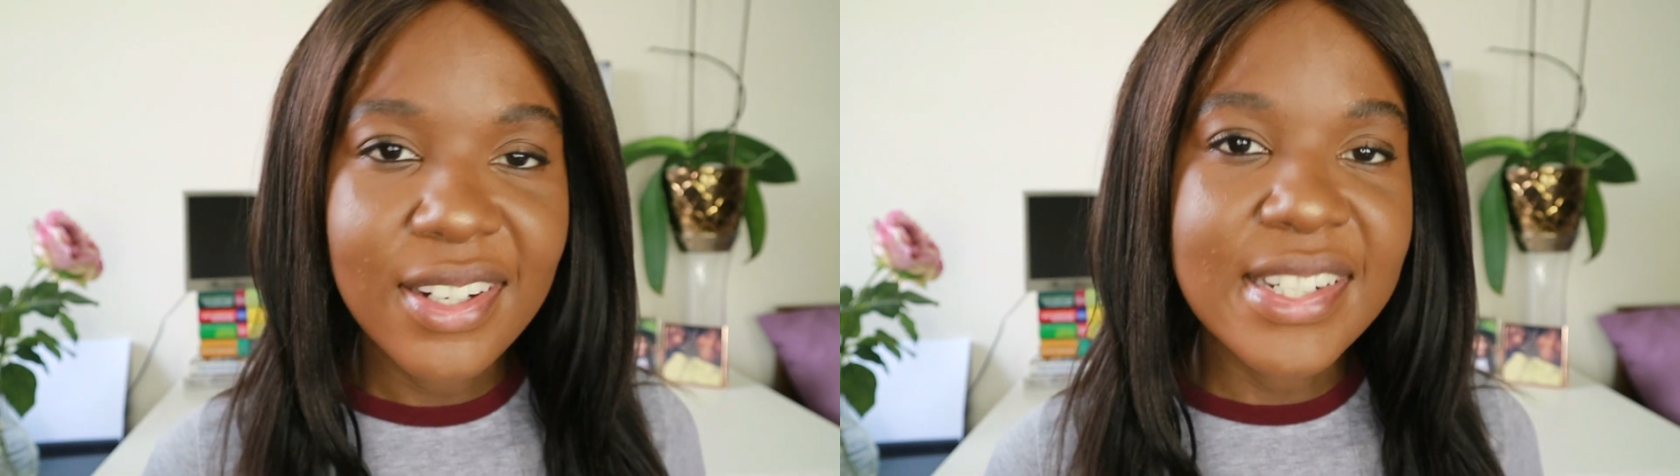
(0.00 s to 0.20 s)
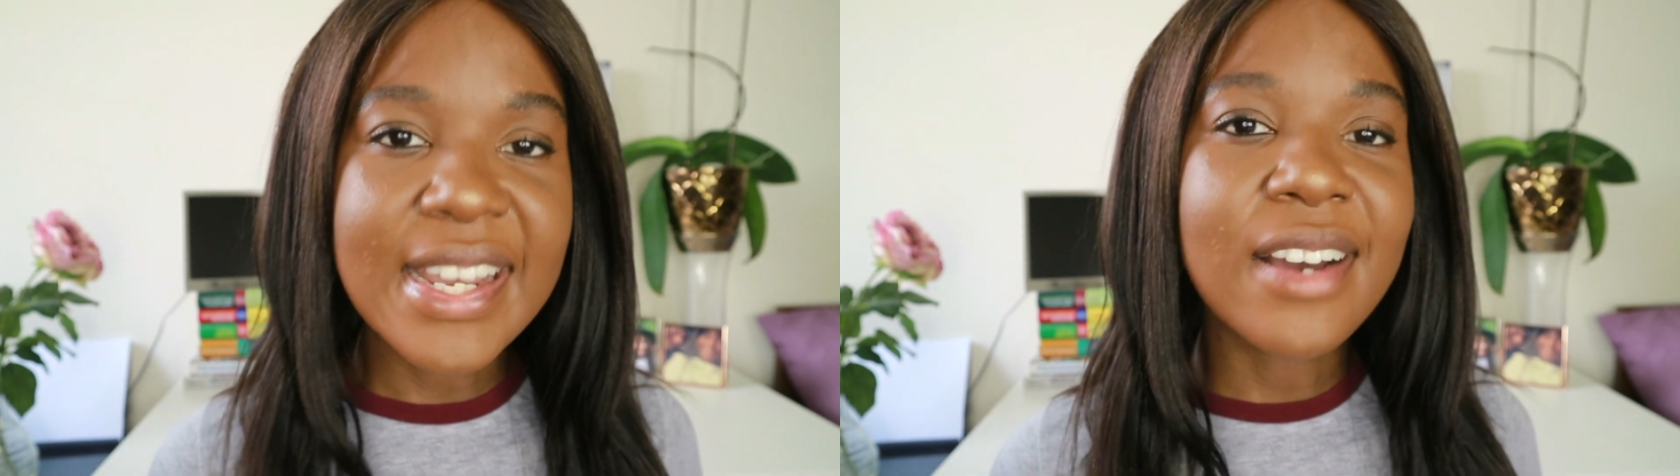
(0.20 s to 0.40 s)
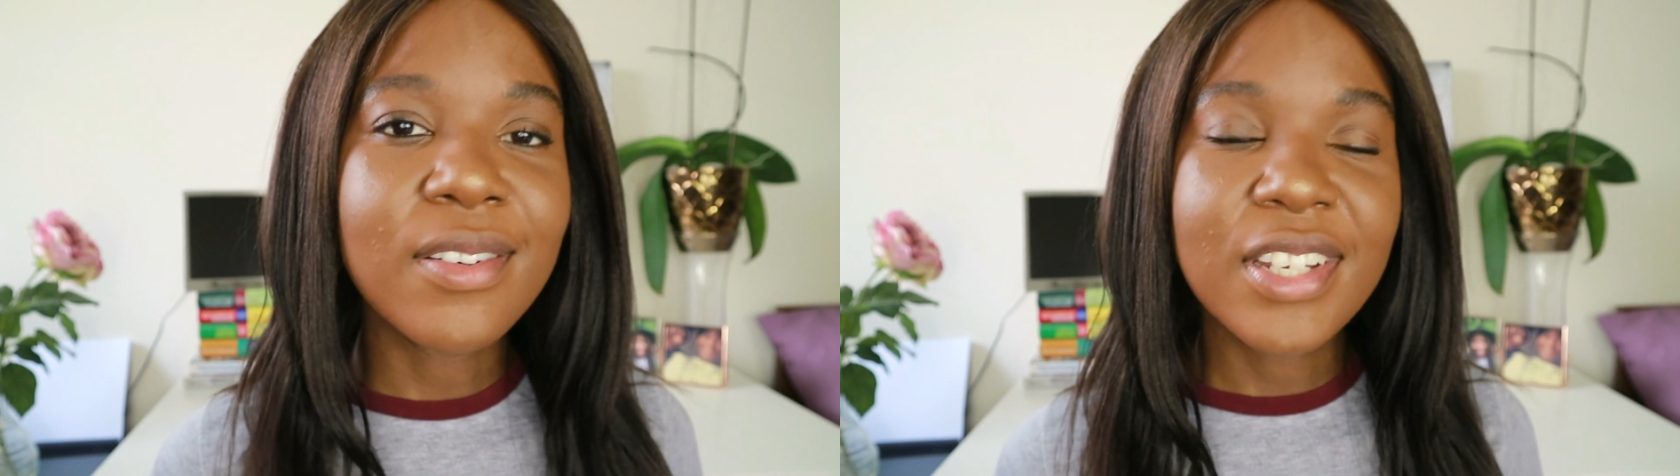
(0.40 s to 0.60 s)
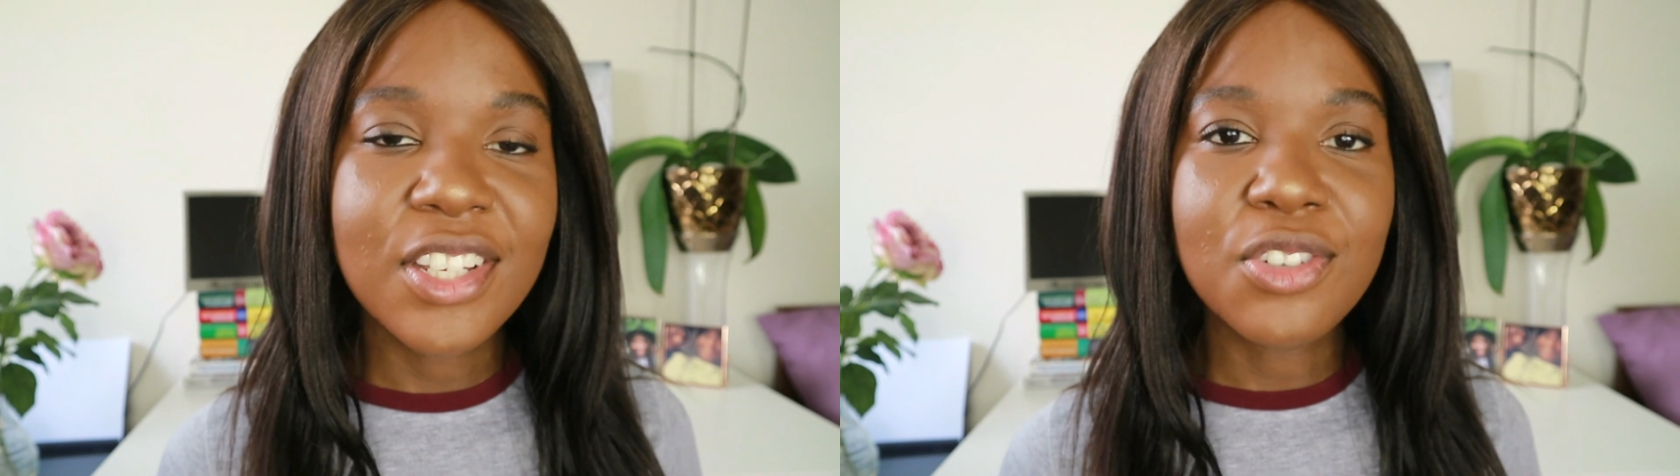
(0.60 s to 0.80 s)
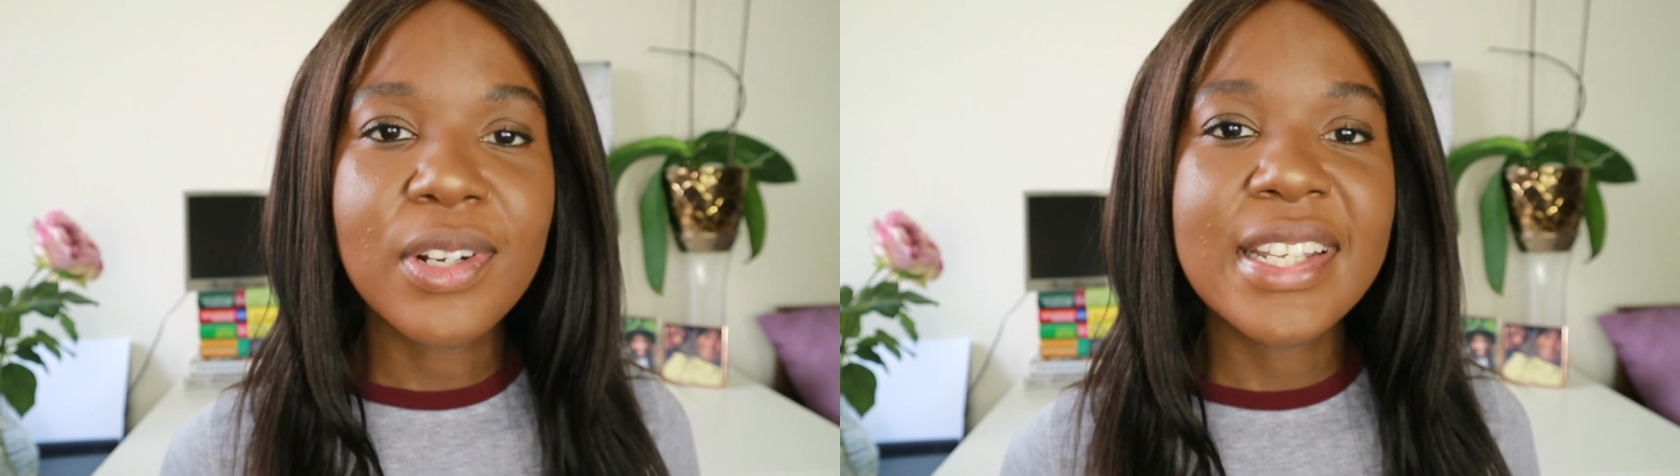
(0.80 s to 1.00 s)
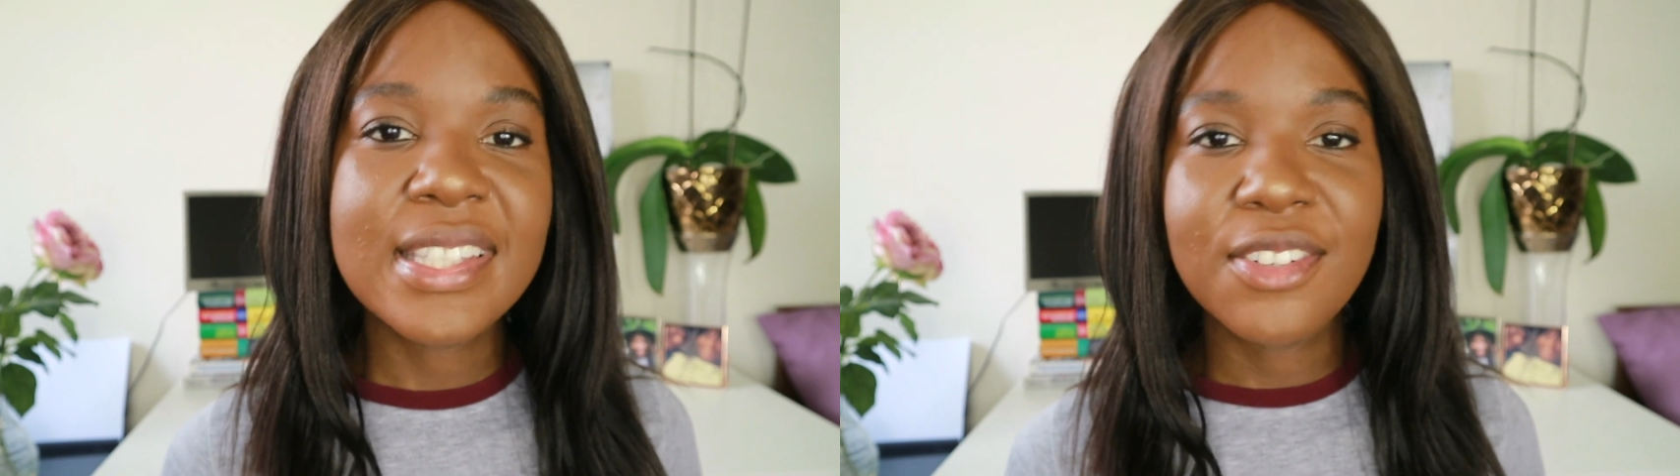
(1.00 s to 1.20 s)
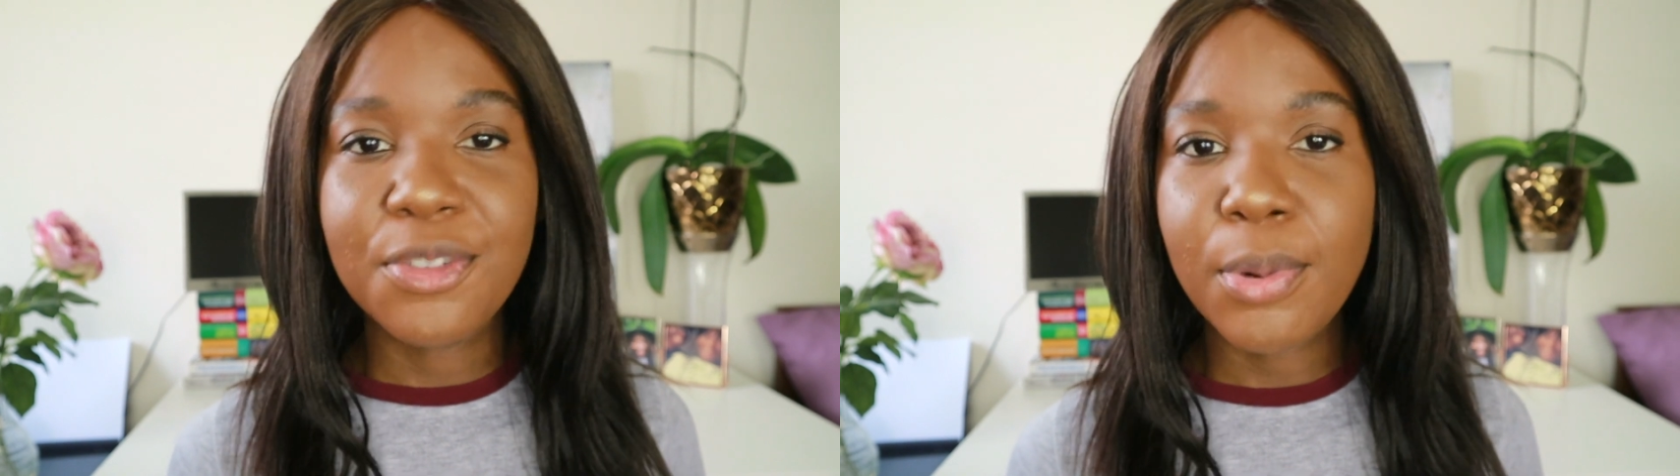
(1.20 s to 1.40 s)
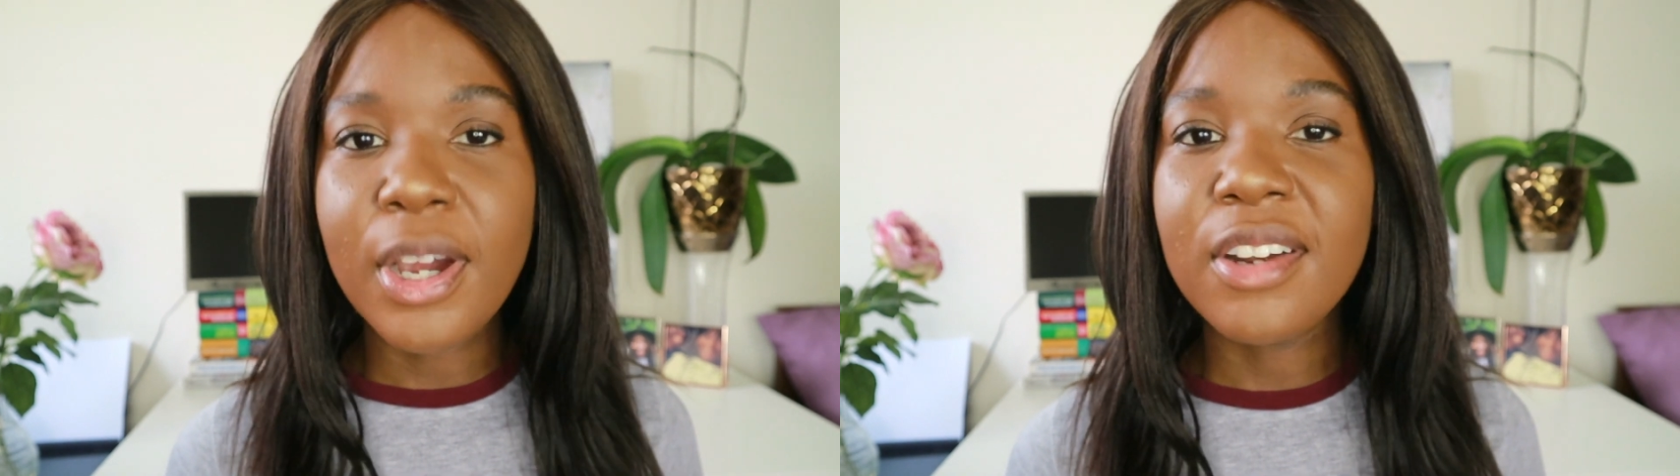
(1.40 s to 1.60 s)
down in your list
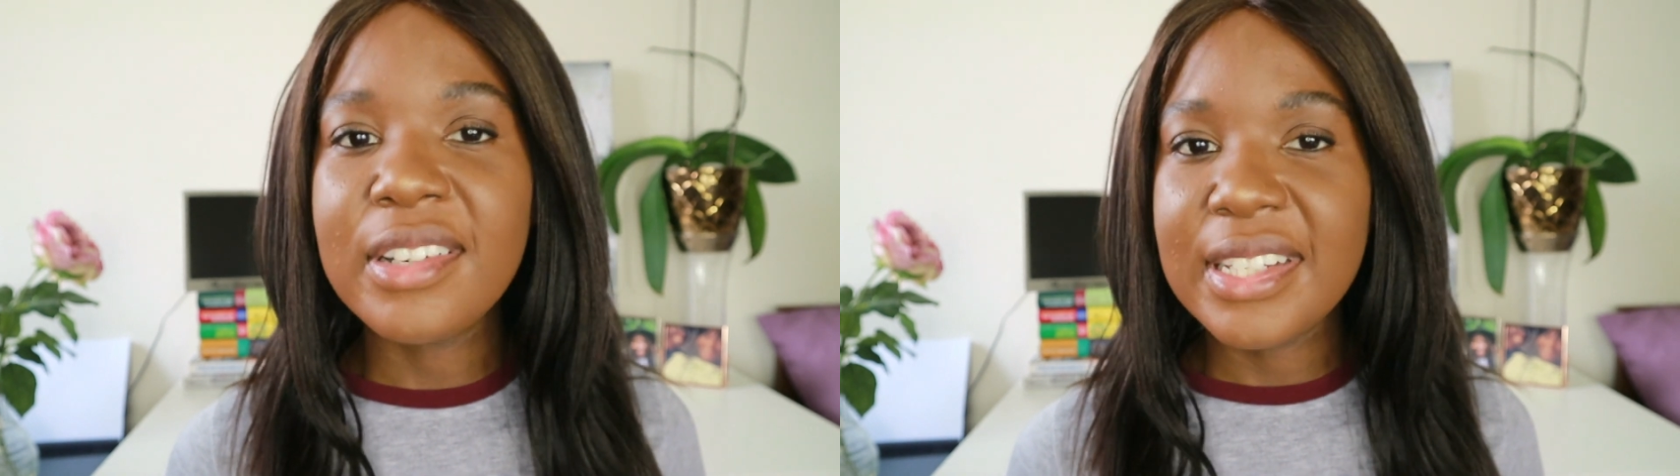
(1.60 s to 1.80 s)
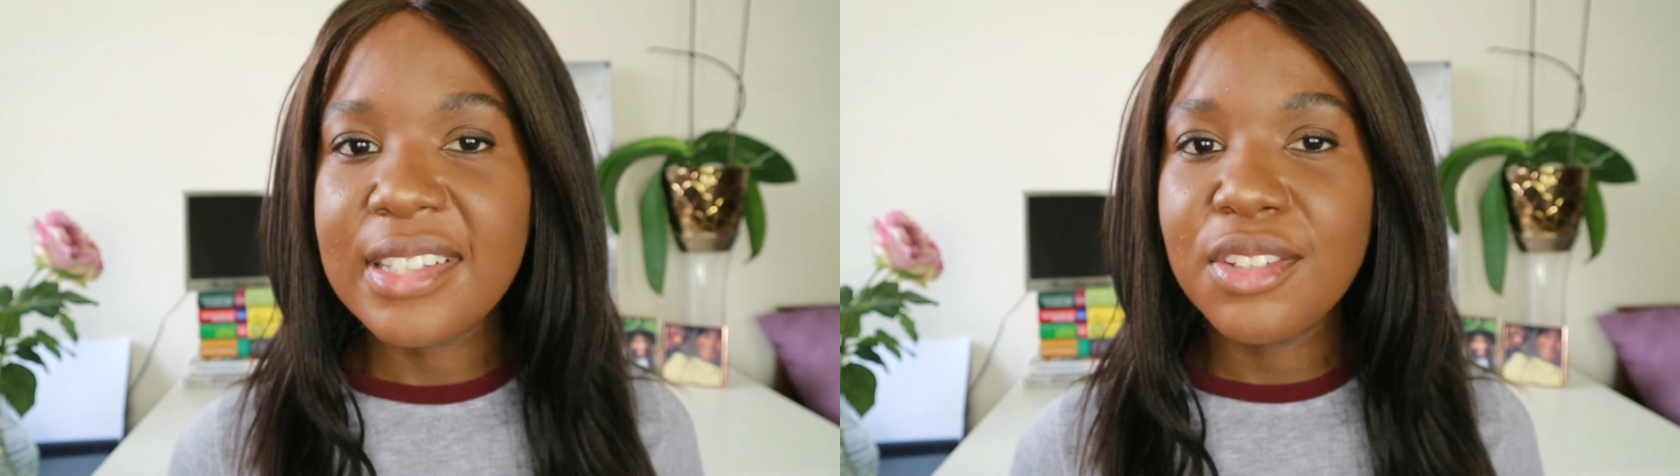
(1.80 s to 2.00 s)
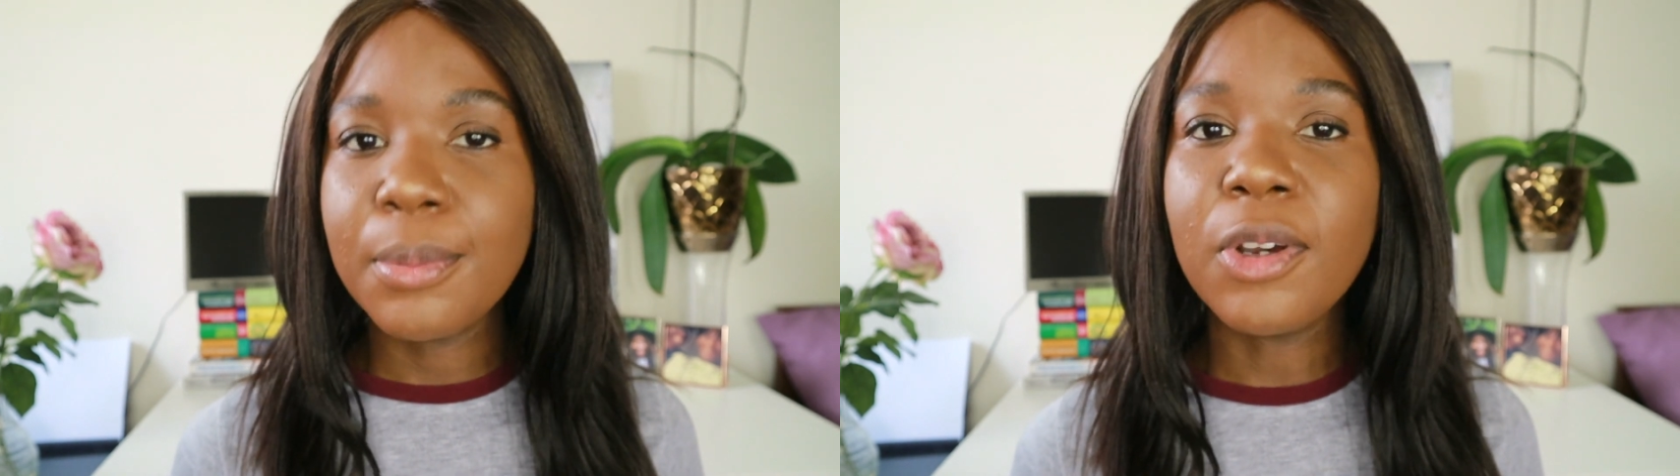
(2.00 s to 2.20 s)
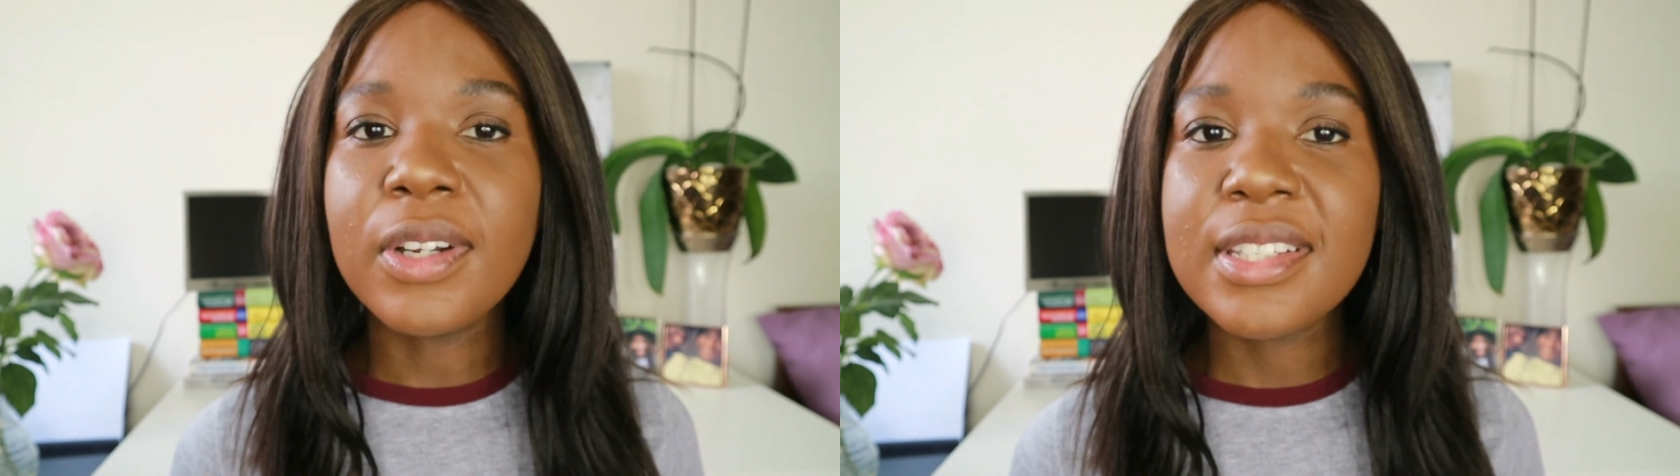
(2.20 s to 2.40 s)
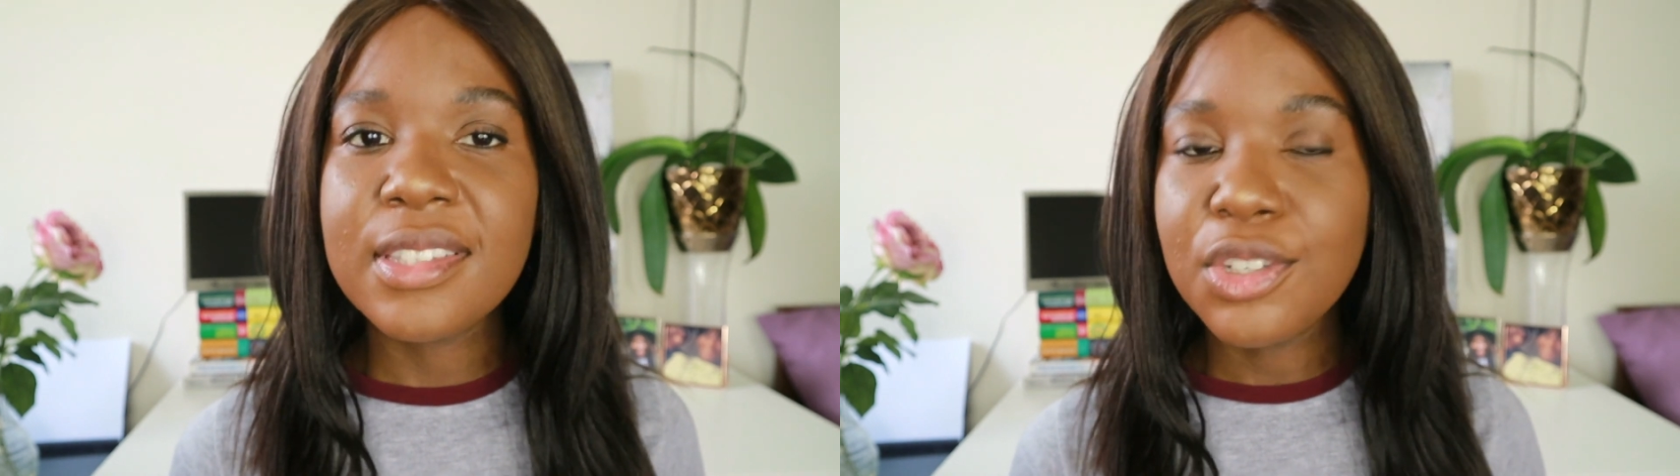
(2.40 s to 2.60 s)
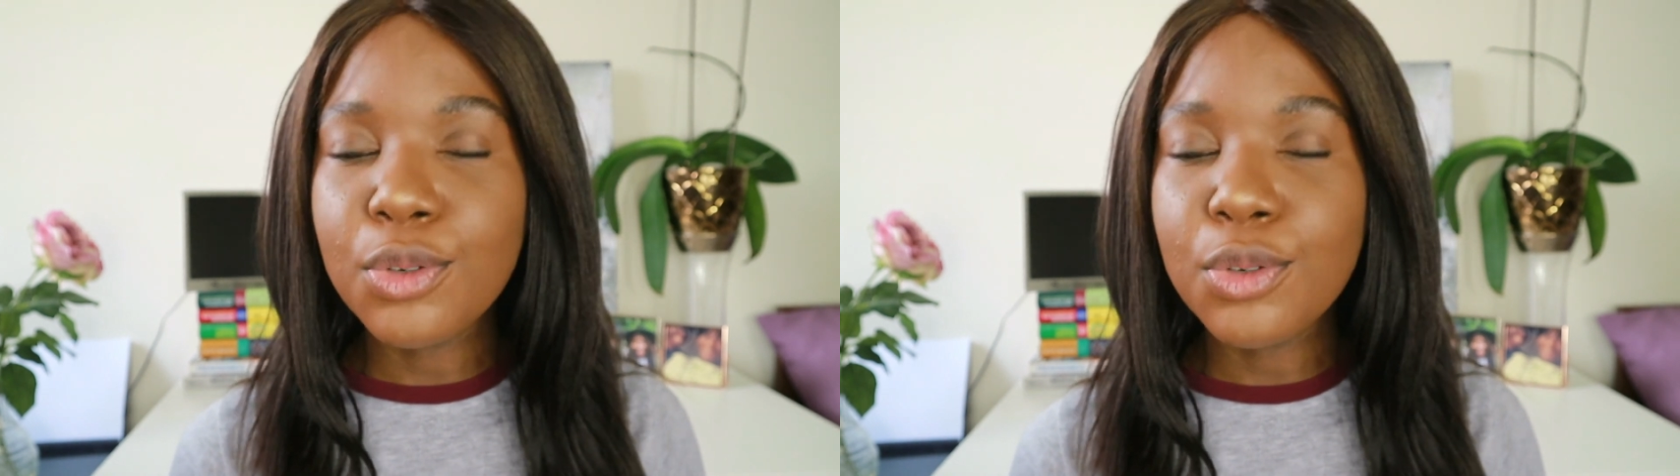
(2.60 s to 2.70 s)
of priorities, to be honest.